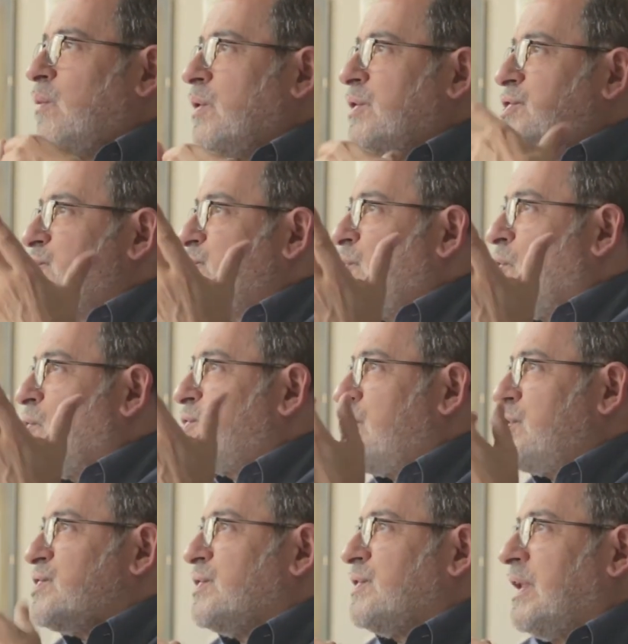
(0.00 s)
where there's no
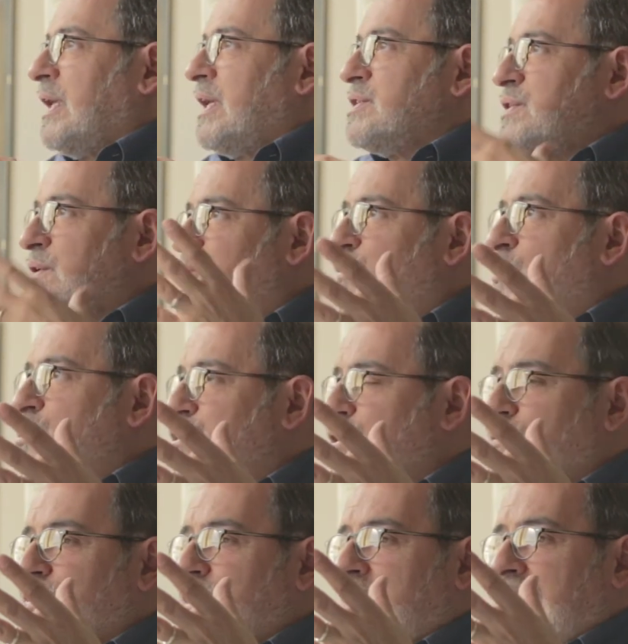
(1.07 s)
such a thing as the force
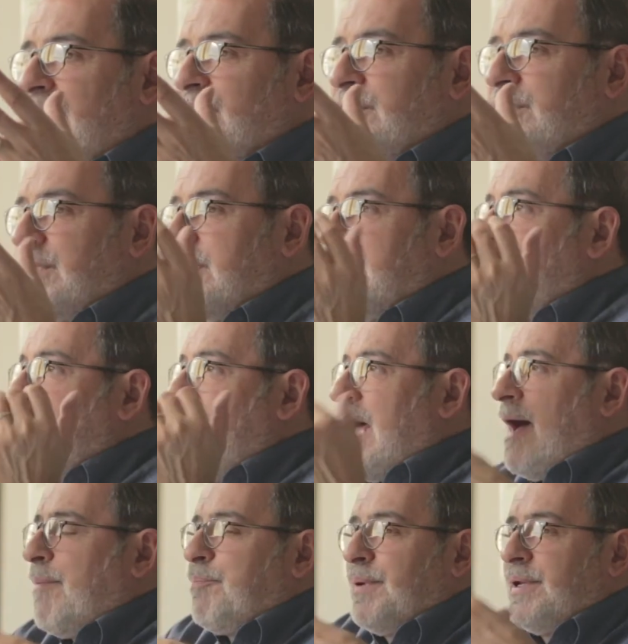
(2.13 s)
of gravity.
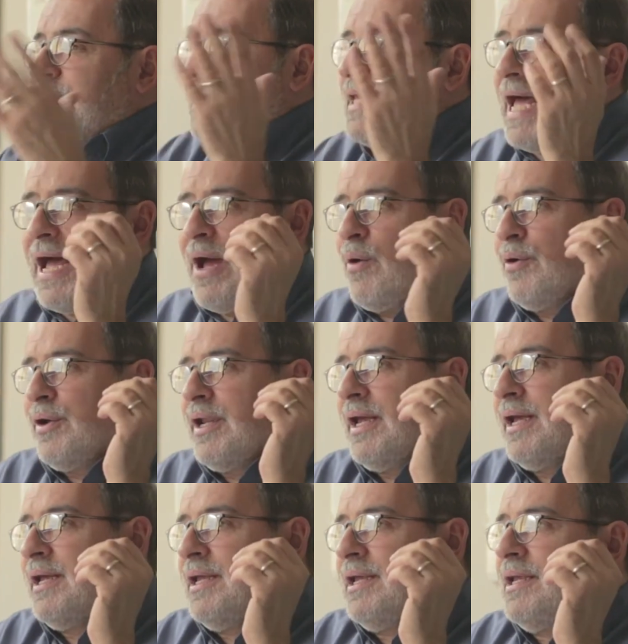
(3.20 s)
Up and
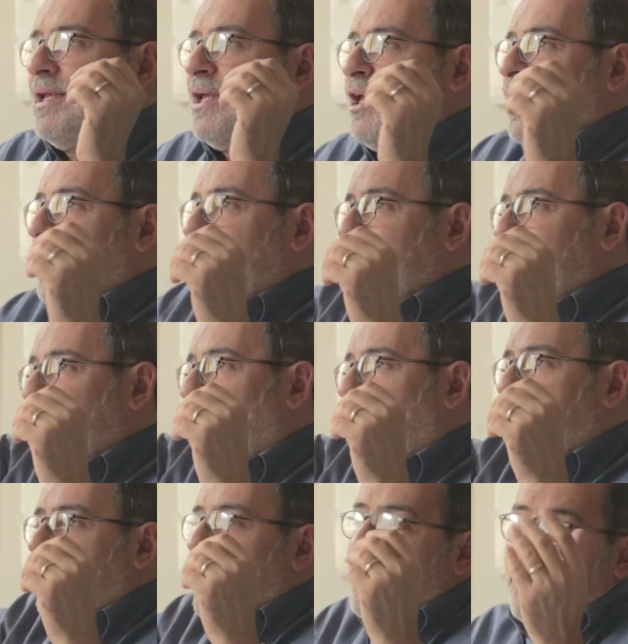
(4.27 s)
down,
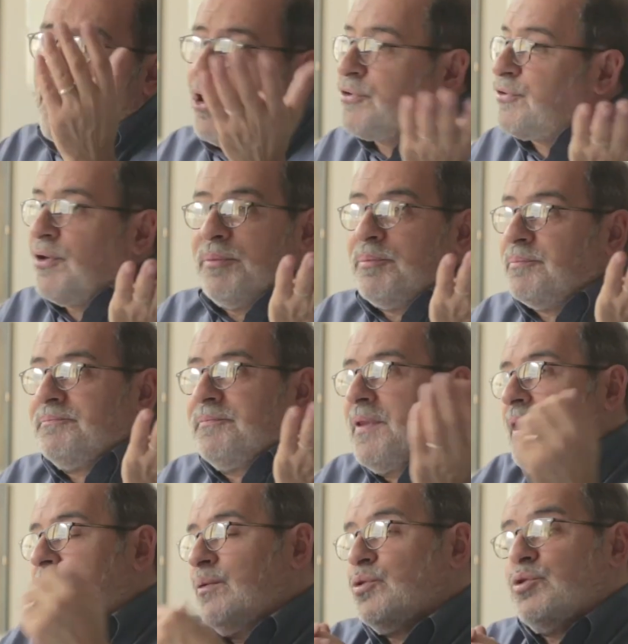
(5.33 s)
top and bottom
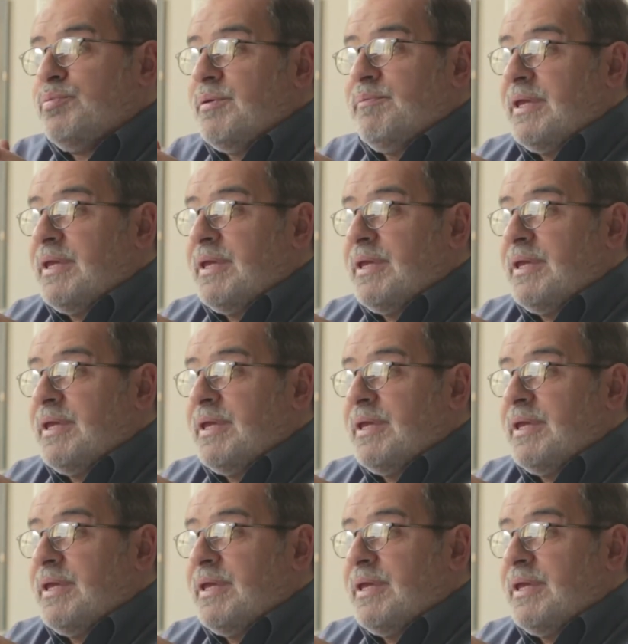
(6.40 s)
would be